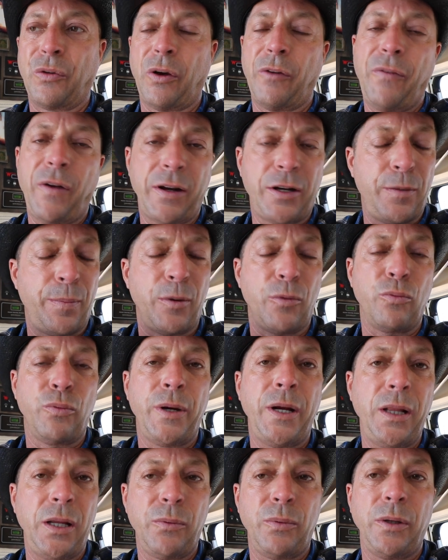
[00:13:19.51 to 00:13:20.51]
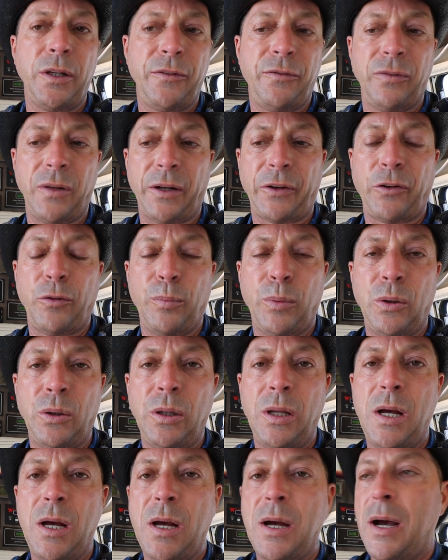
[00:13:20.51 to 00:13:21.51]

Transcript: So I find it to be really, really flexible.